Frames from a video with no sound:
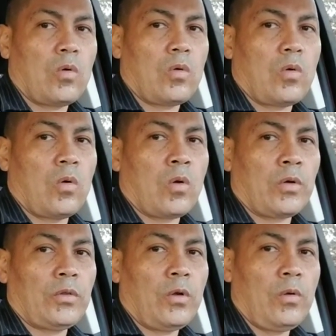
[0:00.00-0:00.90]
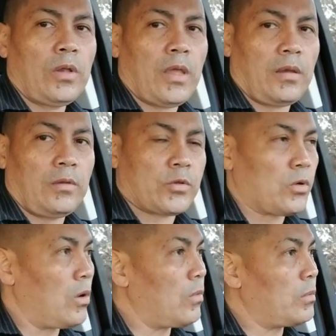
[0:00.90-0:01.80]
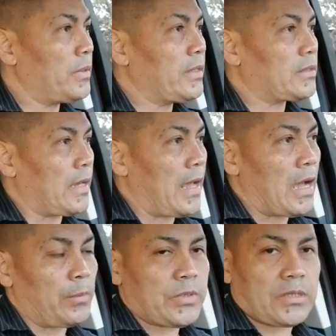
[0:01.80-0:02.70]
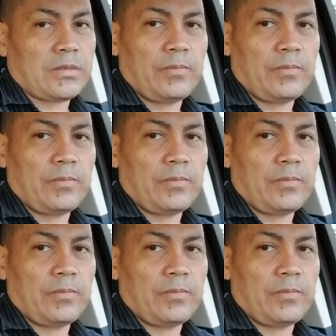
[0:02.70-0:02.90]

or don't get in trouble with these apps